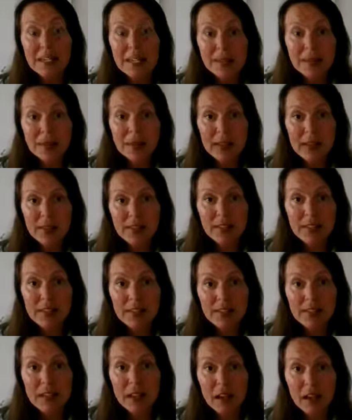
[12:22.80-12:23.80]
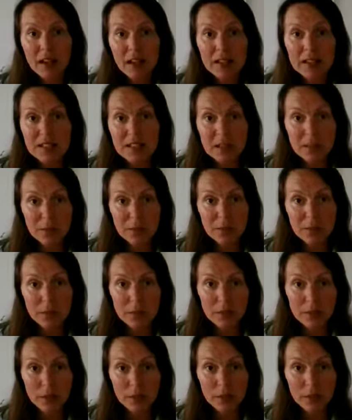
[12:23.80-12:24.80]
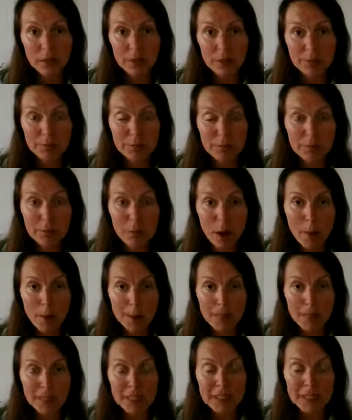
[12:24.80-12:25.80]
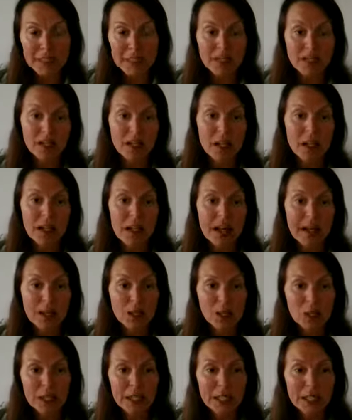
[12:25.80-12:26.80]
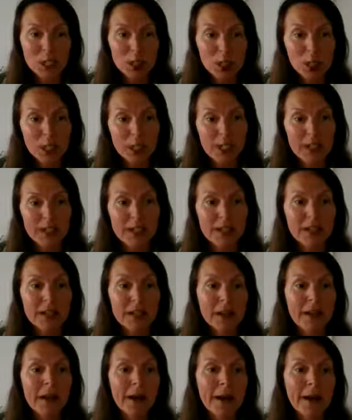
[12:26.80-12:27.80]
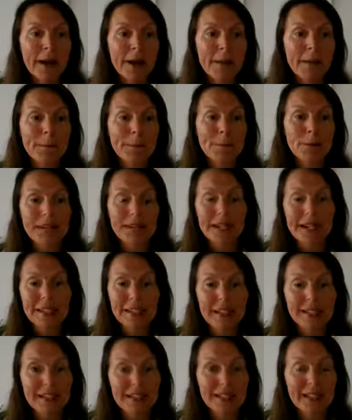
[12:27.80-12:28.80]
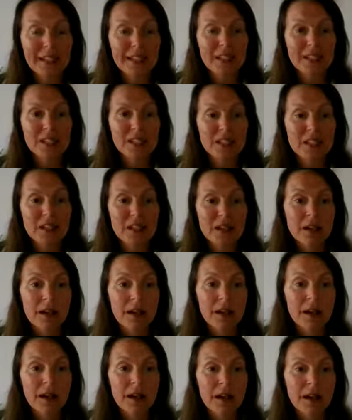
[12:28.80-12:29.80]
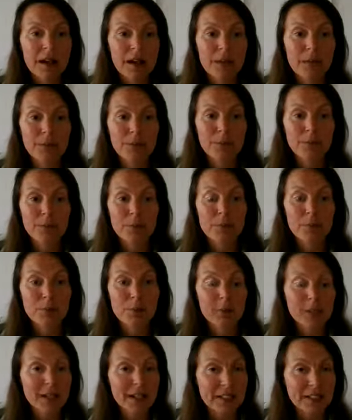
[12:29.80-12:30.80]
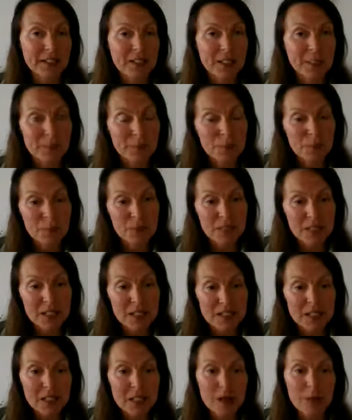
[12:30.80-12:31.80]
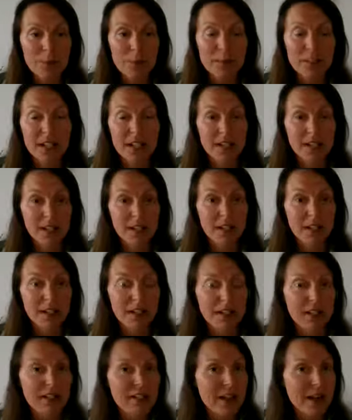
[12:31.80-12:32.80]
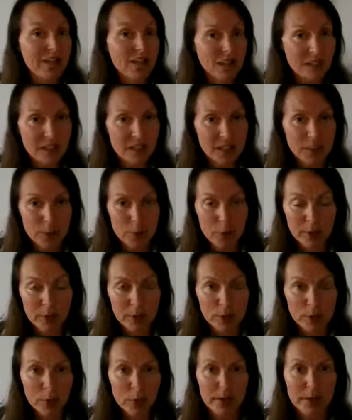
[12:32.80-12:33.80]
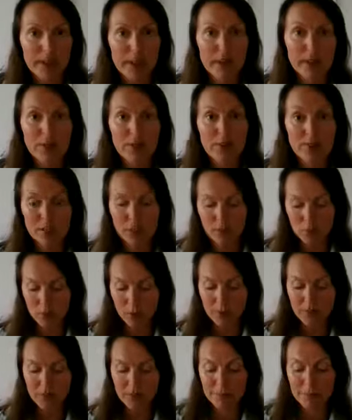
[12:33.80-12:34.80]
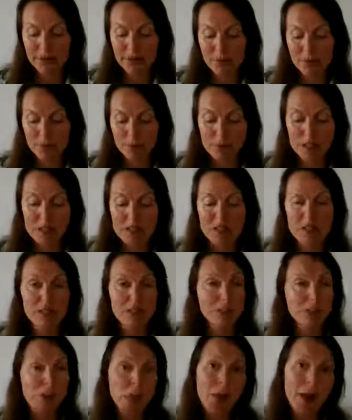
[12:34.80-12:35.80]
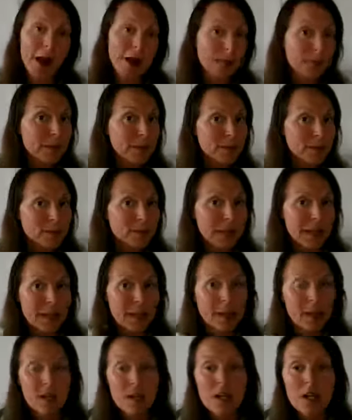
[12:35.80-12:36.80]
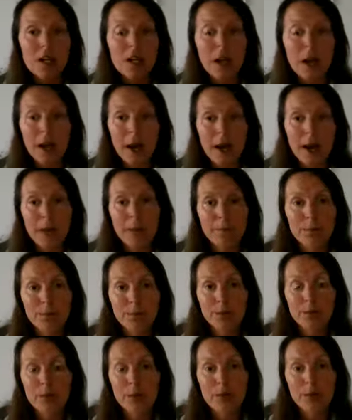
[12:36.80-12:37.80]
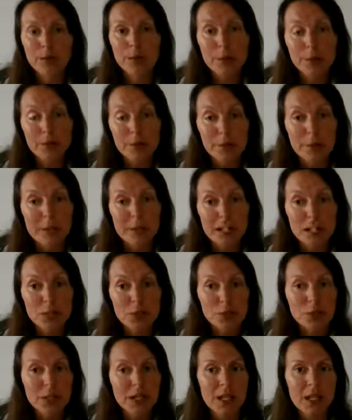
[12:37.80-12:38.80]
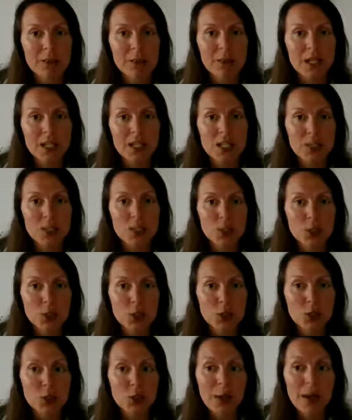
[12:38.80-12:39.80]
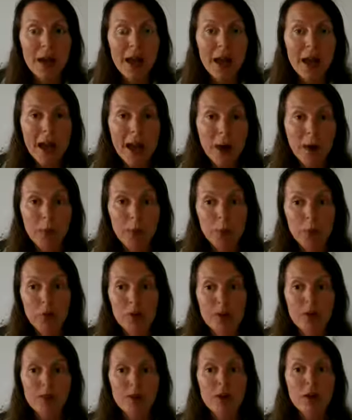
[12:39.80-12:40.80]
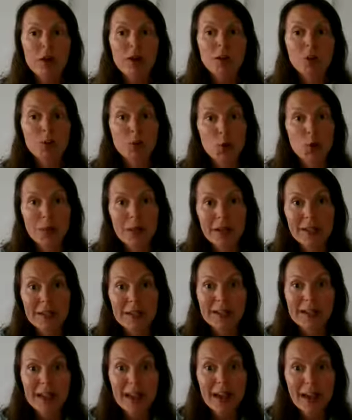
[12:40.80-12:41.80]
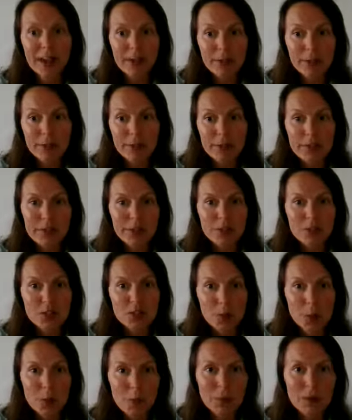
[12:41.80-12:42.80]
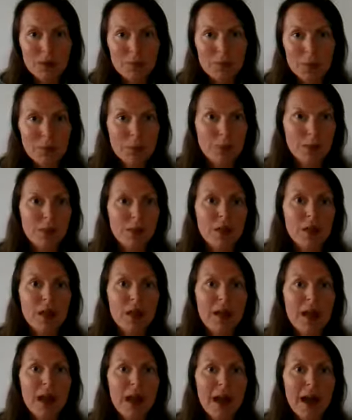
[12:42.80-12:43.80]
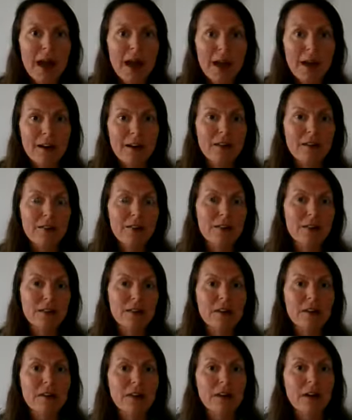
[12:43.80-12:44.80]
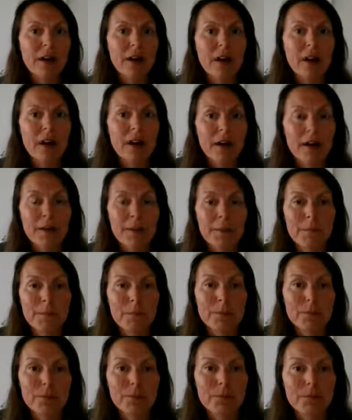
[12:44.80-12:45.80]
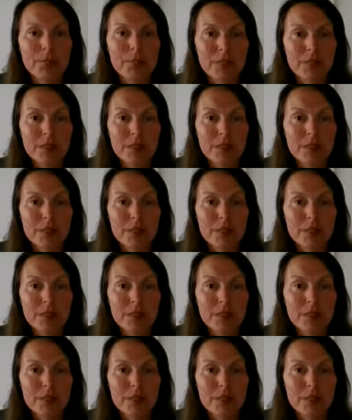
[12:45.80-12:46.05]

keeping everything young and supple and working properly and looking good, um, protecting against um, protecting the immune system, protecting and definitely supporting joint health. This is one of the main reasons for why people take um, Curcumin Extreme is to help with joint health, and so many people have um,